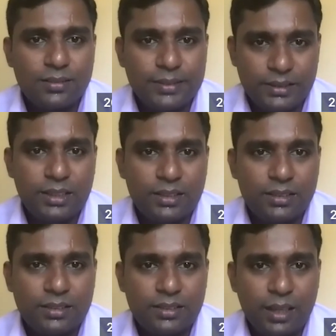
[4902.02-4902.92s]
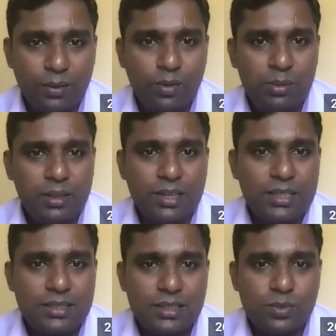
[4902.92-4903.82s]
Isn't it? That will be the
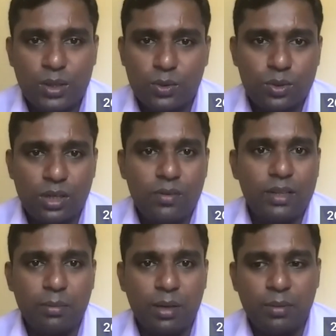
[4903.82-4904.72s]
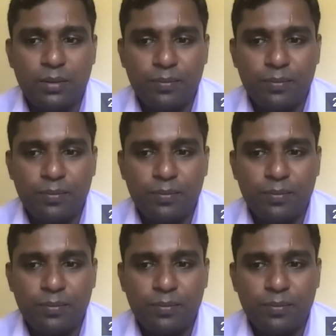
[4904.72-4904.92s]
fastest way to deliver the baby.